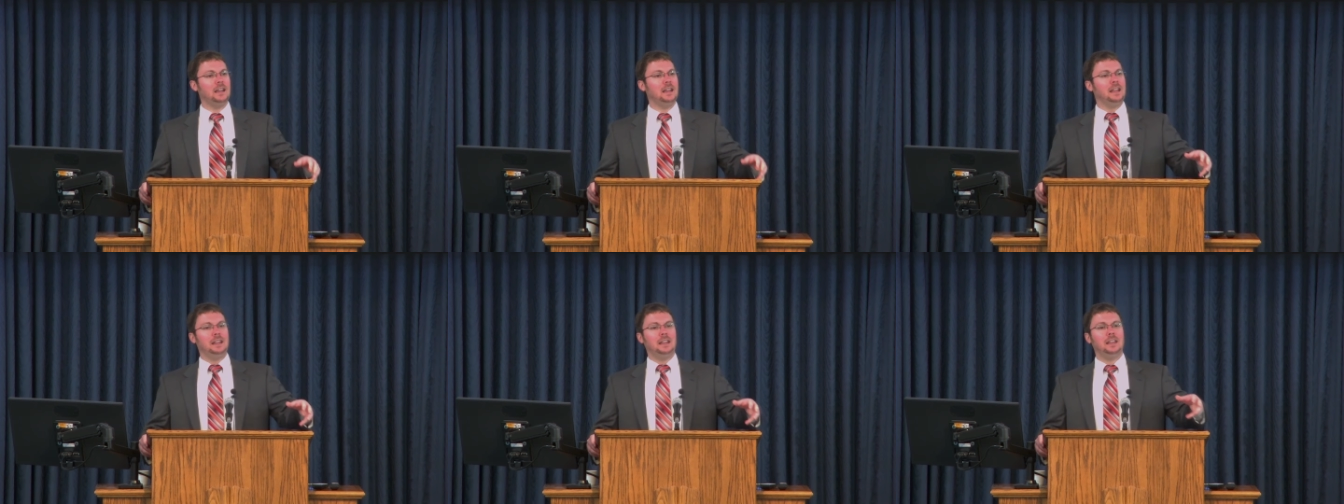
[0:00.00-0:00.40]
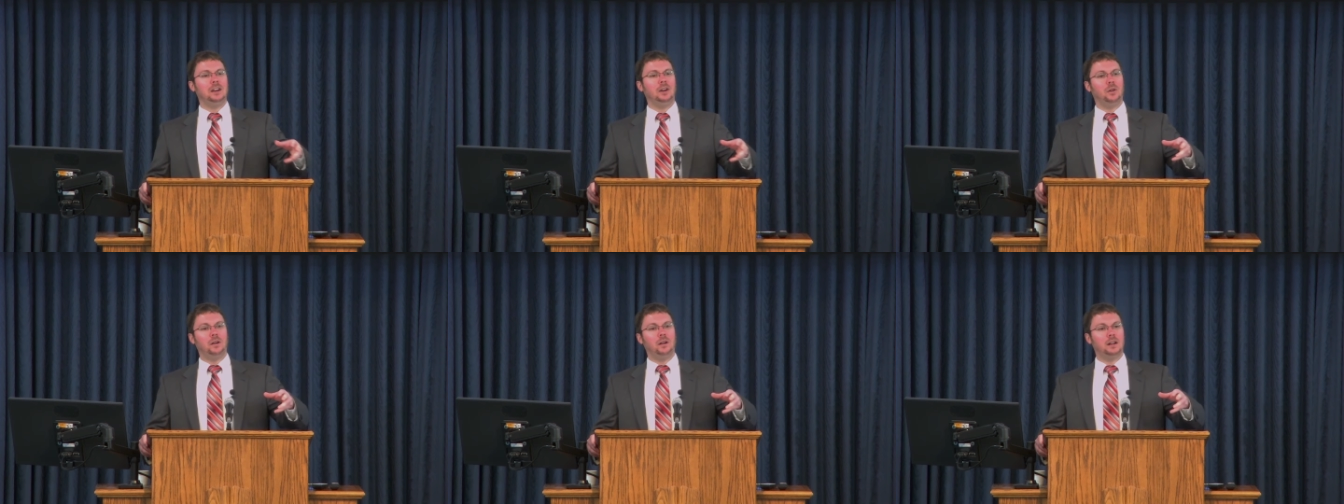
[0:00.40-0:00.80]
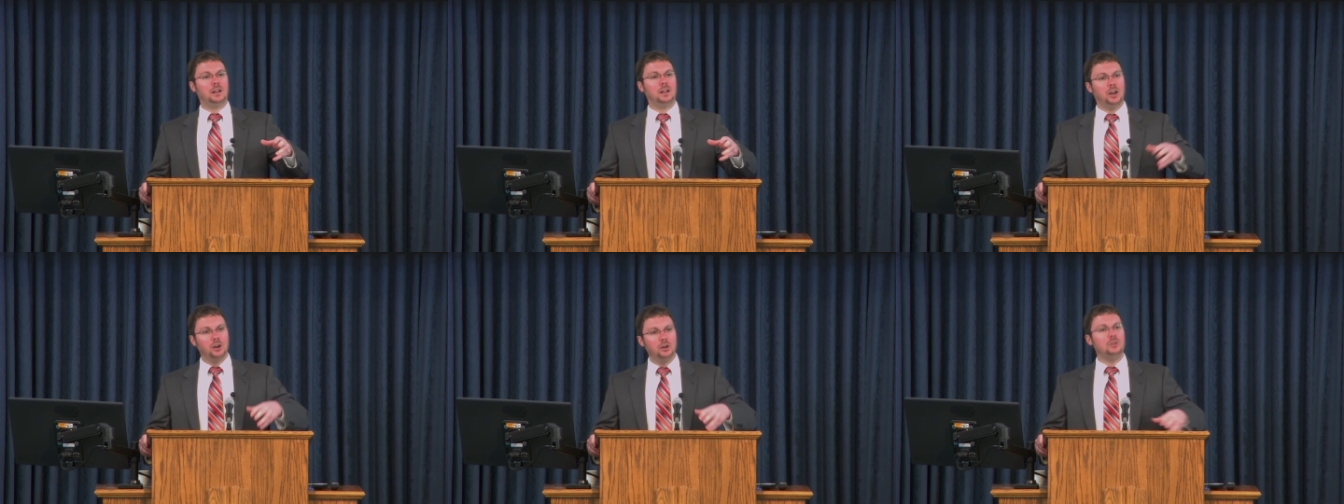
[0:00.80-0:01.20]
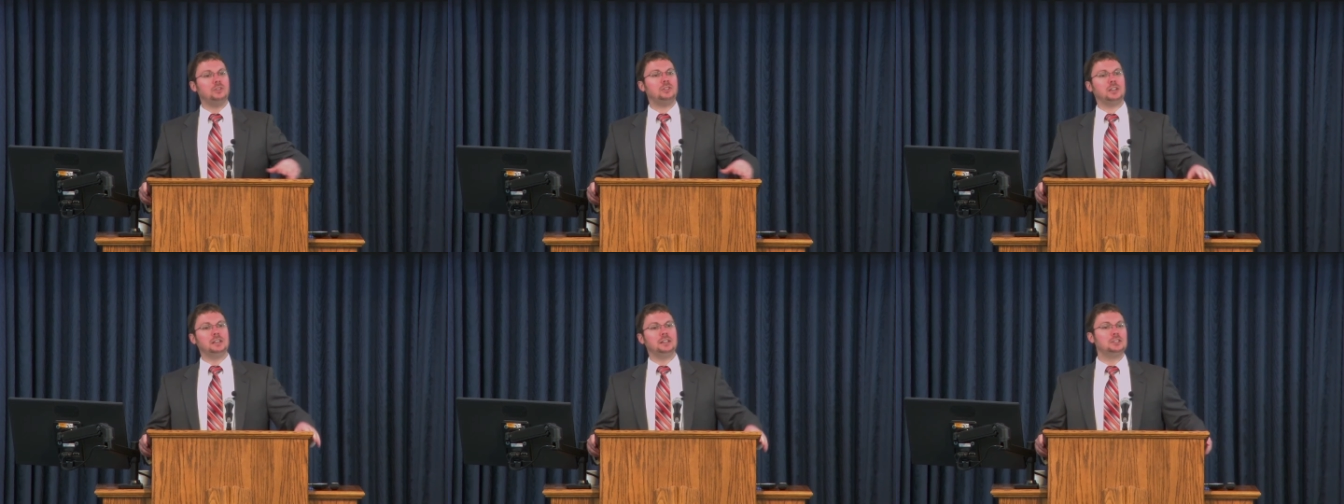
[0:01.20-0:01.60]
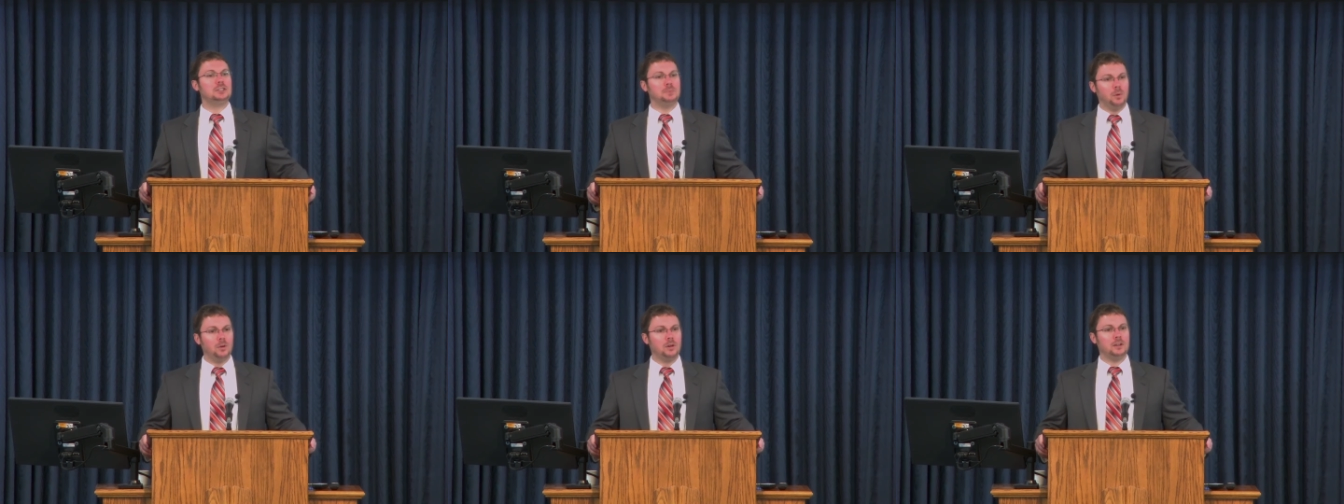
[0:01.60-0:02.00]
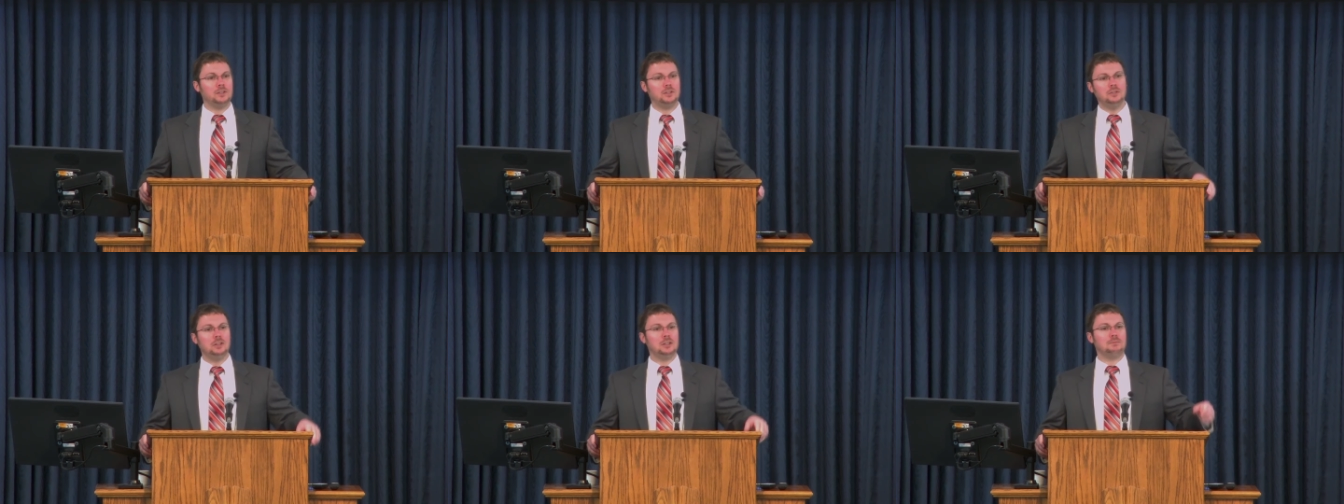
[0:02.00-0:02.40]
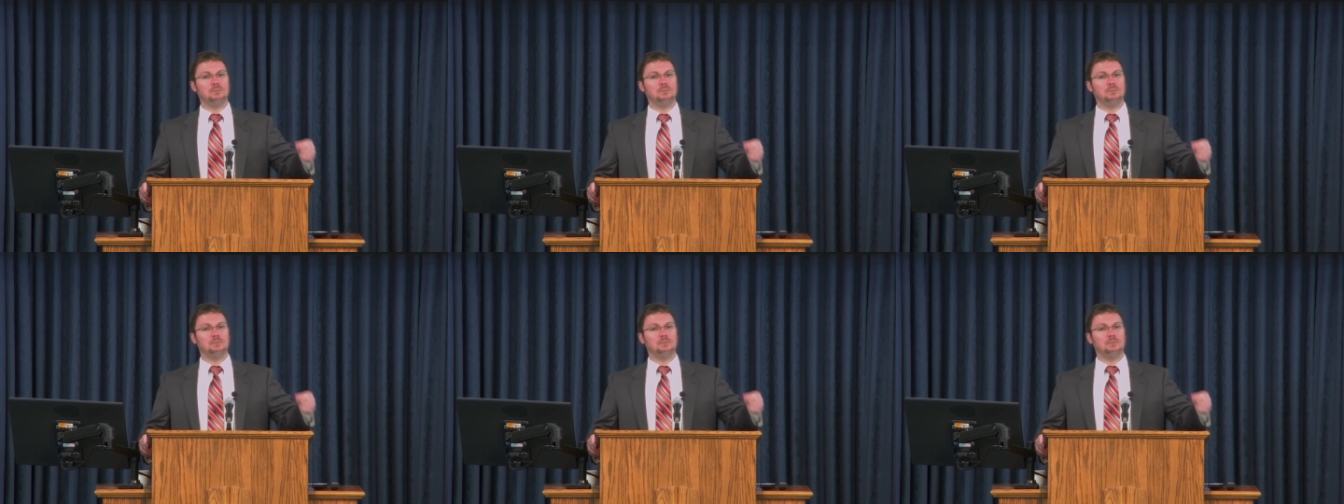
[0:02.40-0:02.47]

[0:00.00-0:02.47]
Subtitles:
a coach in sports who just